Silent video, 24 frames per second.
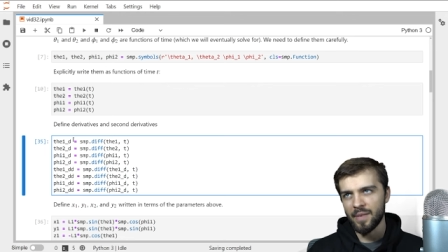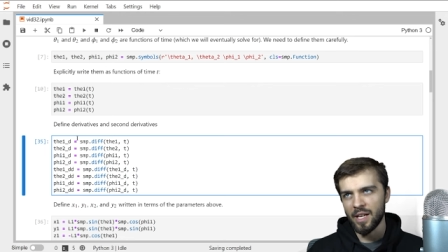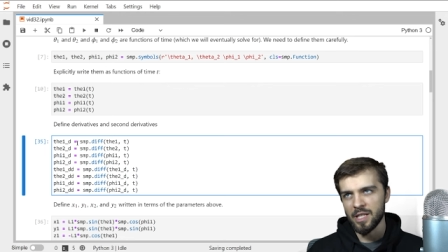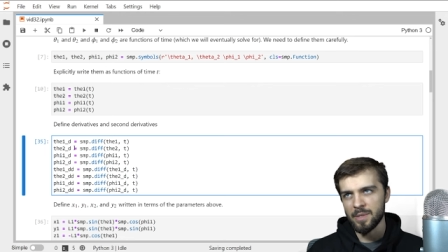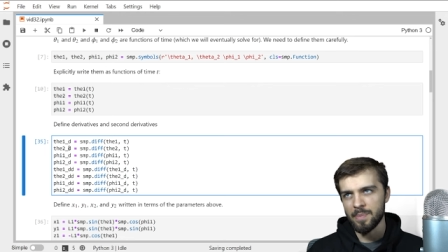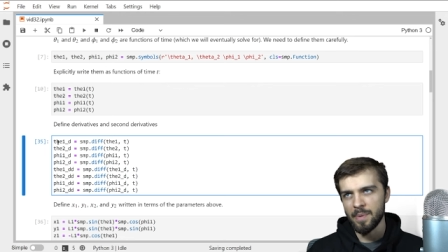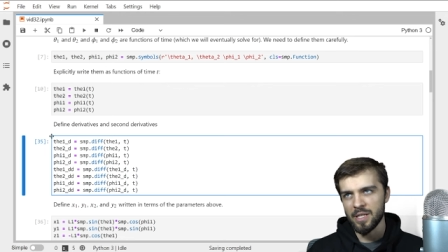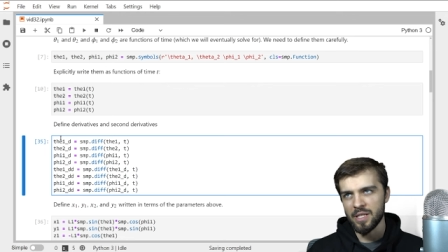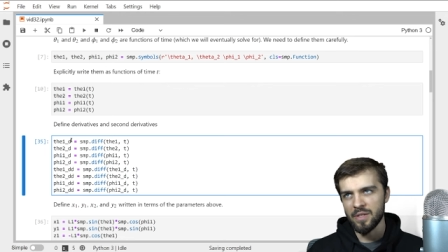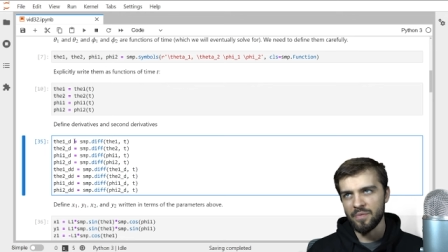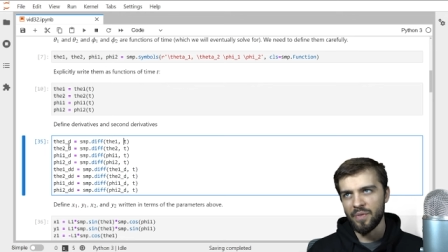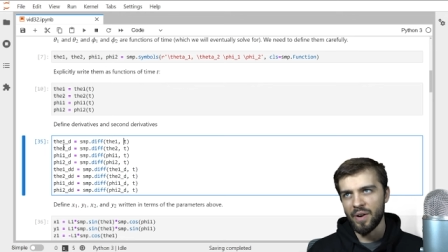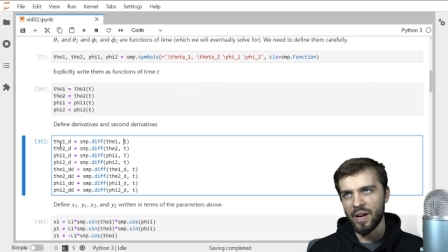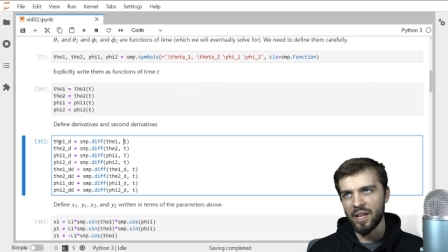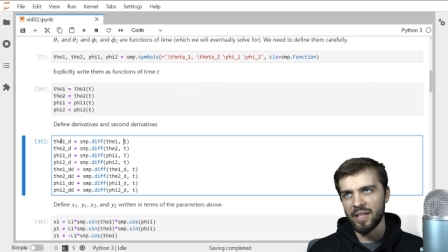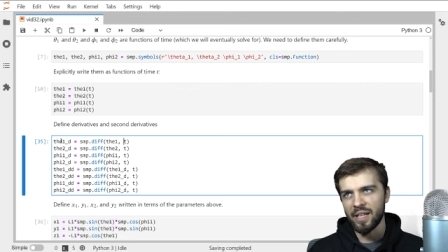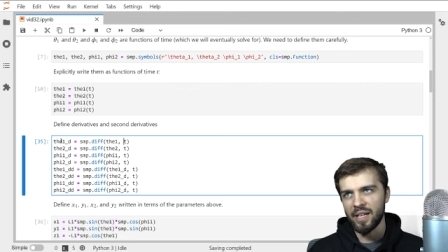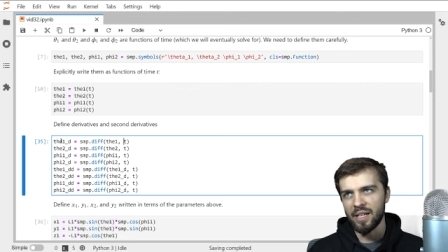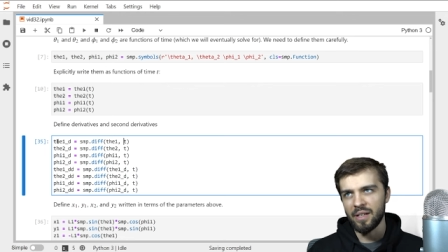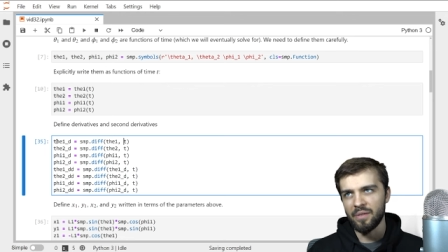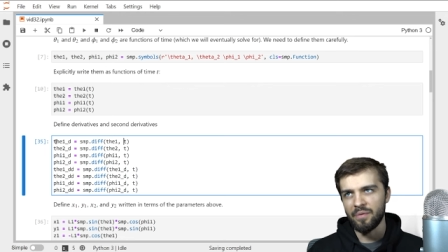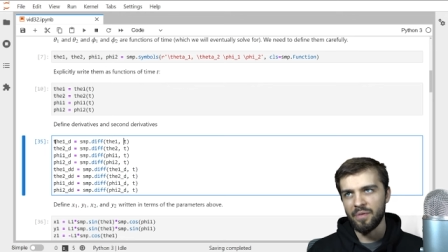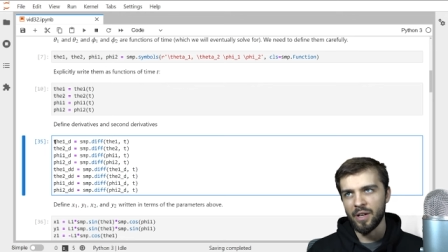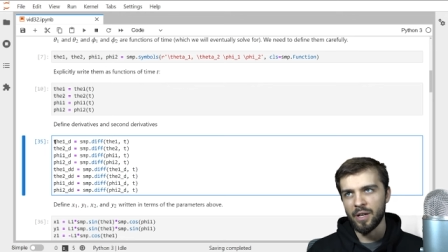I specify
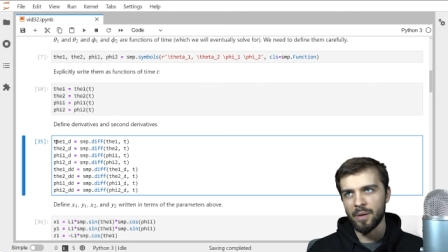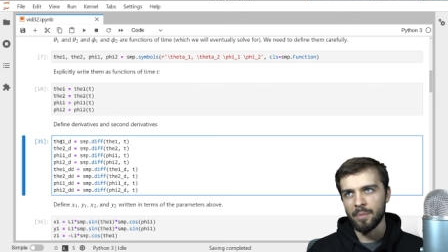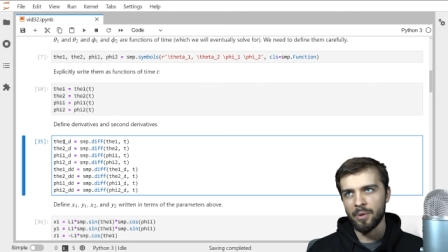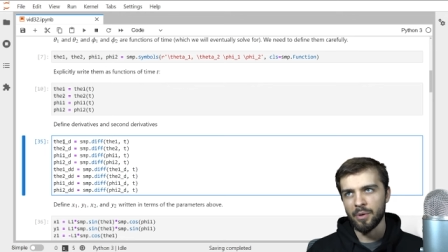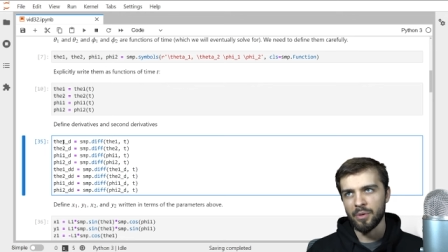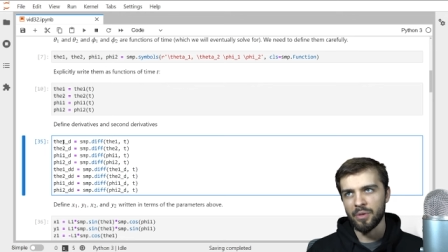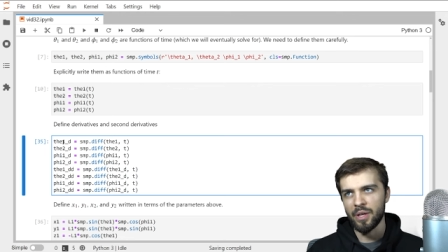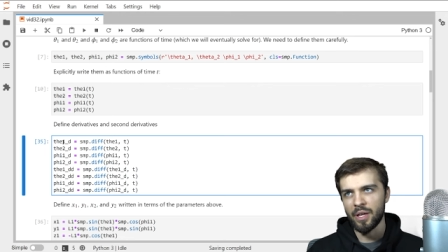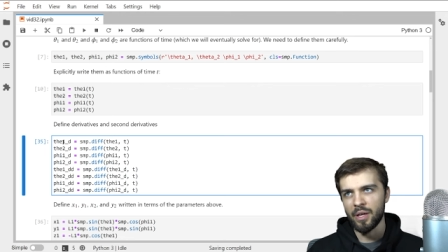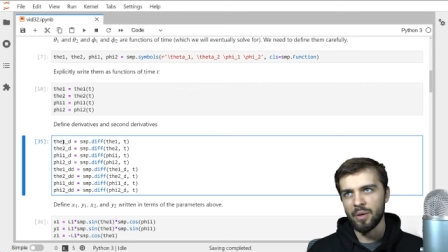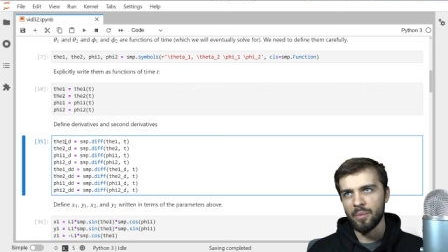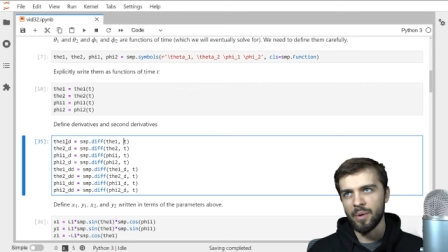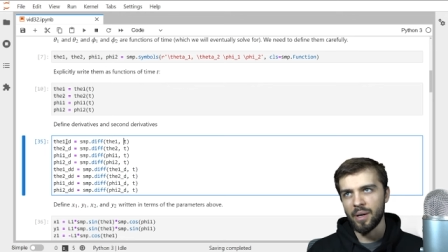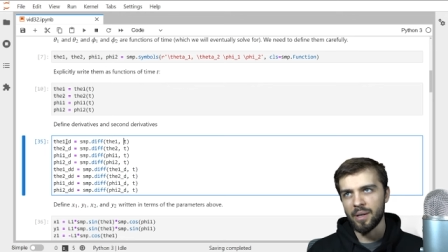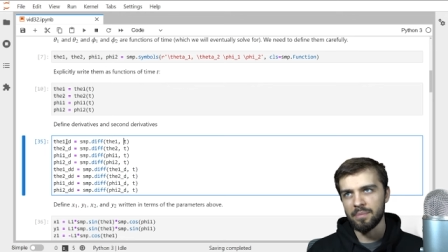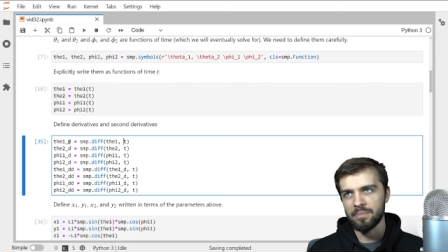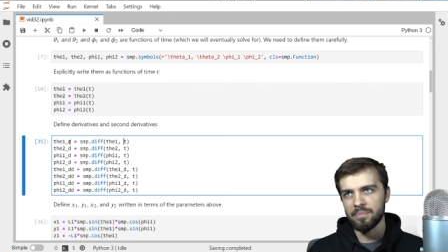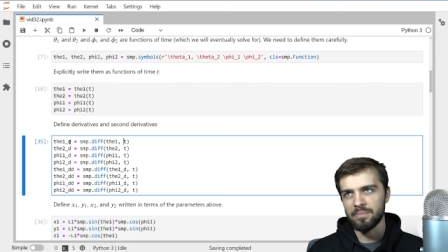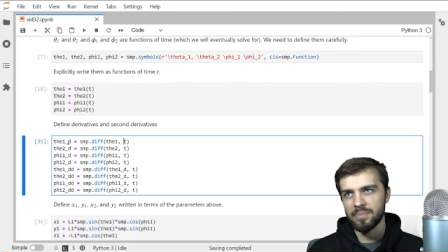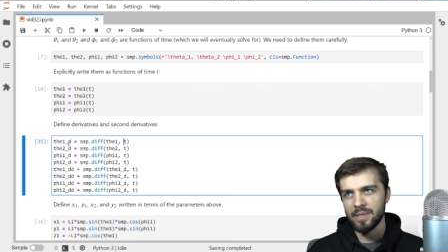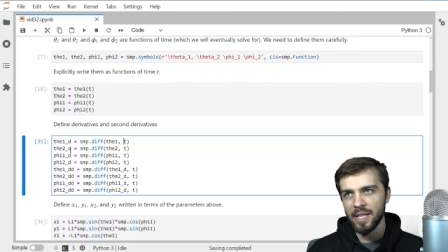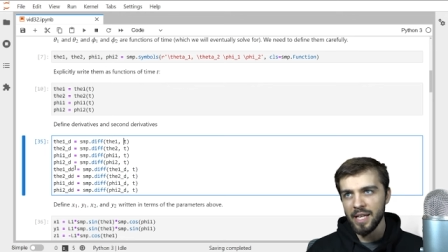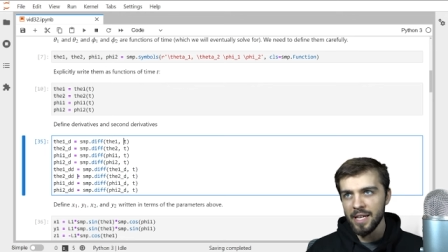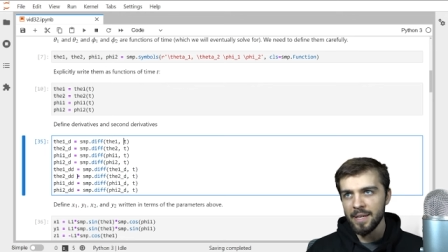that in a variable theta
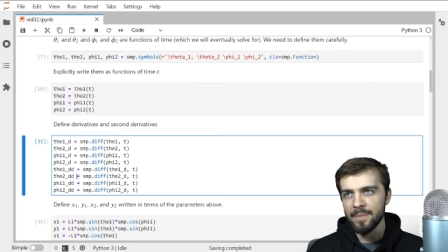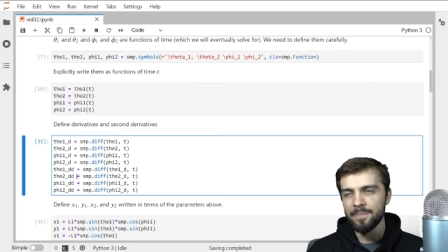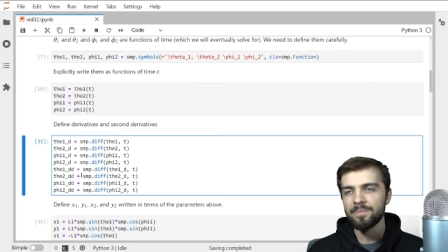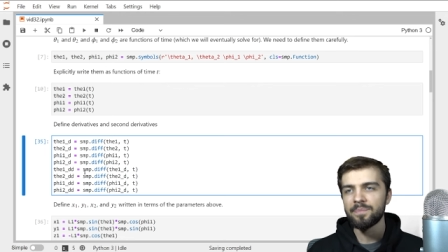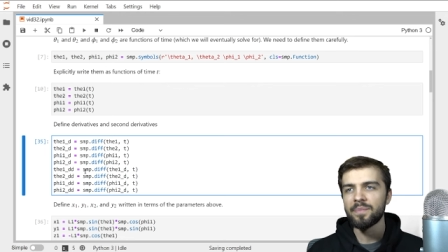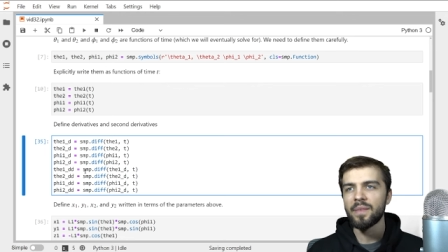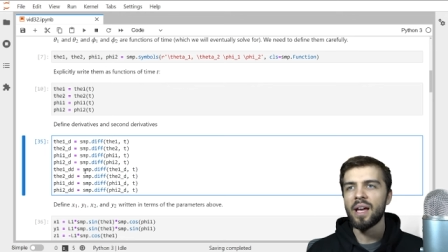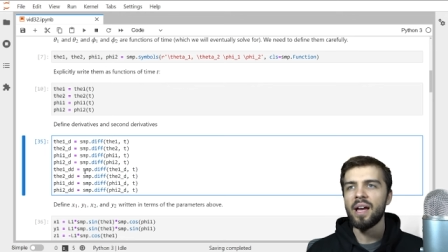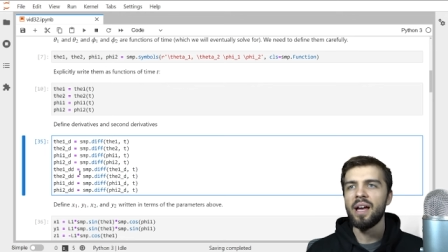one d.